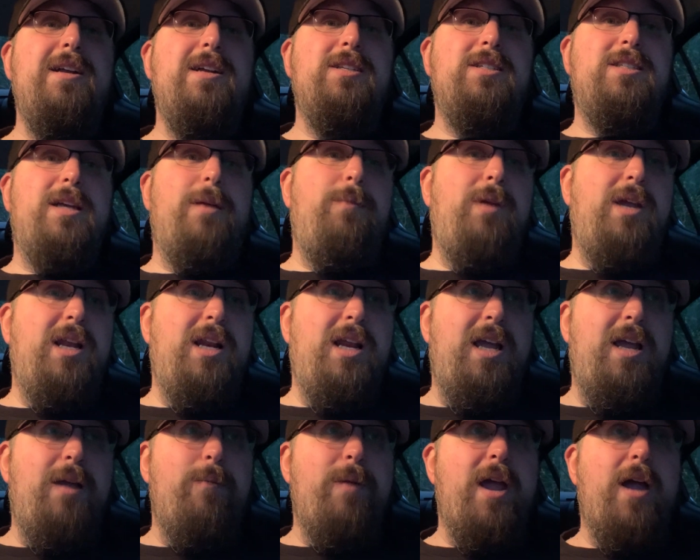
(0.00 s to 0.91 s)
send me an
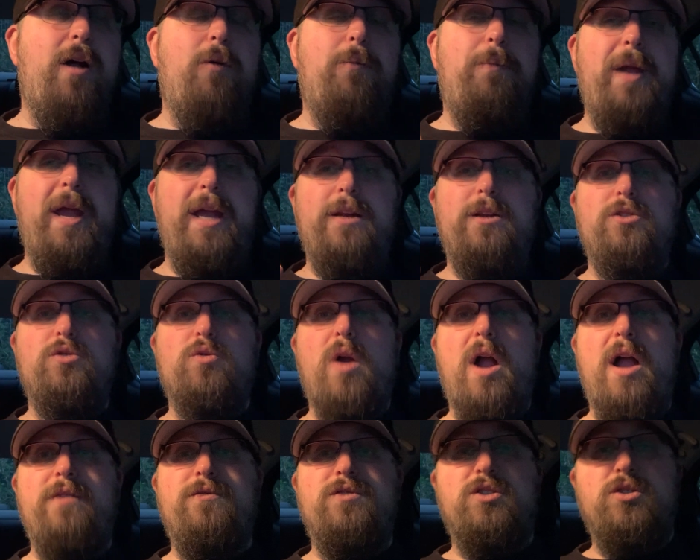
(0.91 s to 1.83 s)
email,
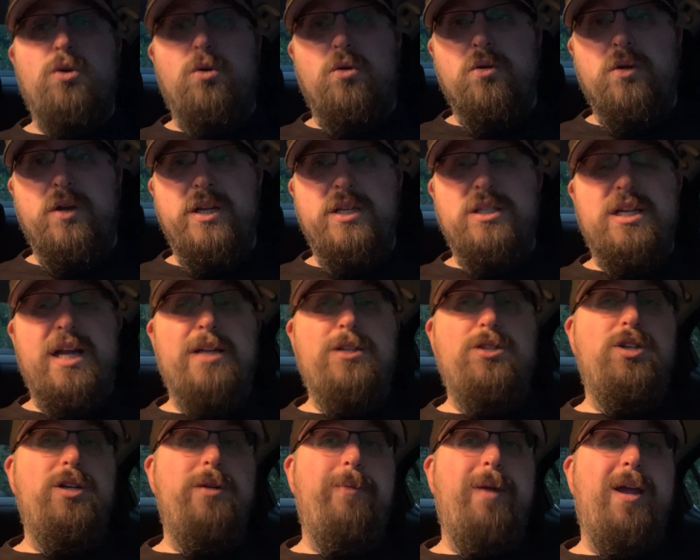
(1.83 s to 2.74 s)
paidtodrivestories at
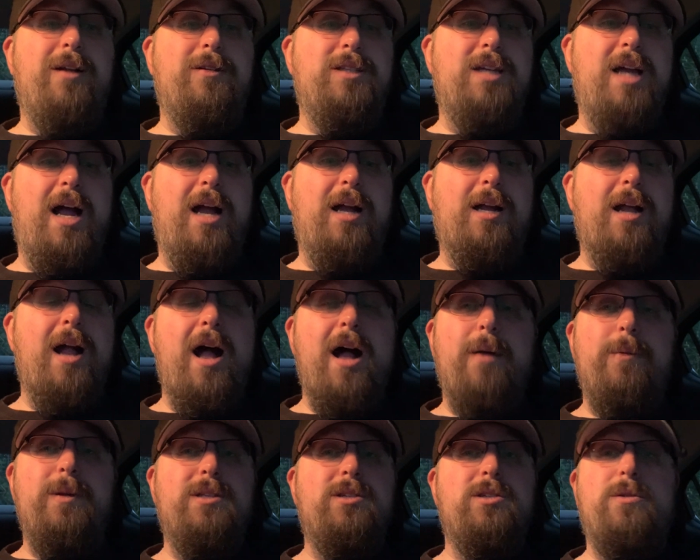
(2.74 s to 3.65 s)

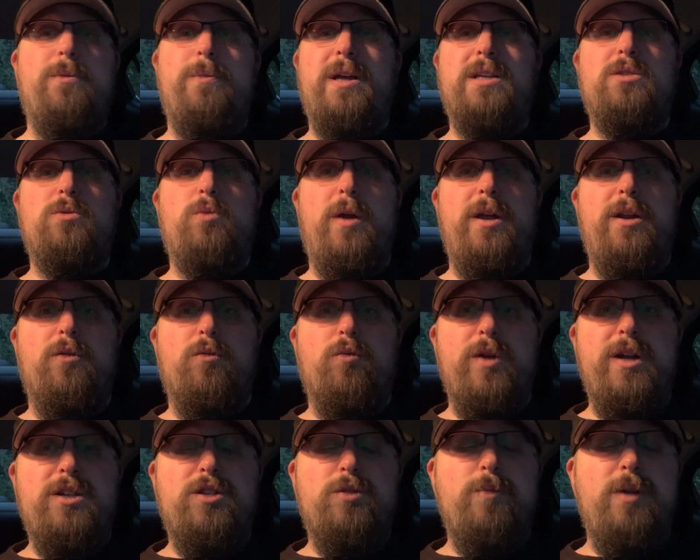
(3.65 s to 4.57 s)
gmail.com. It's the best way to
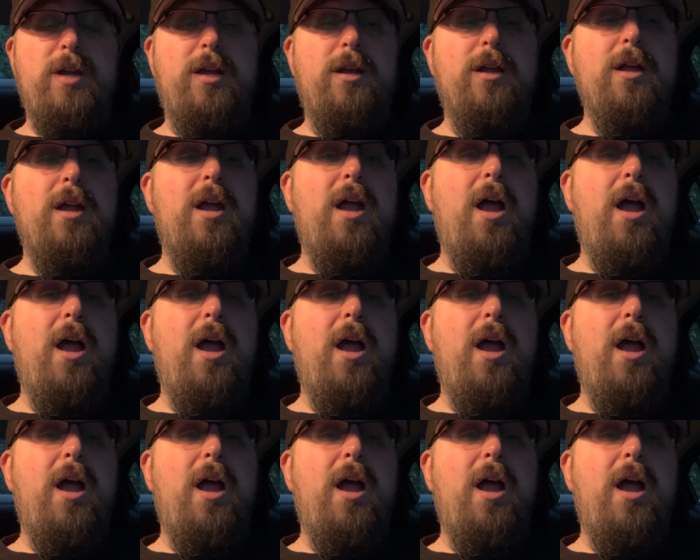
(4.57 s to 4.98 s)
reach me.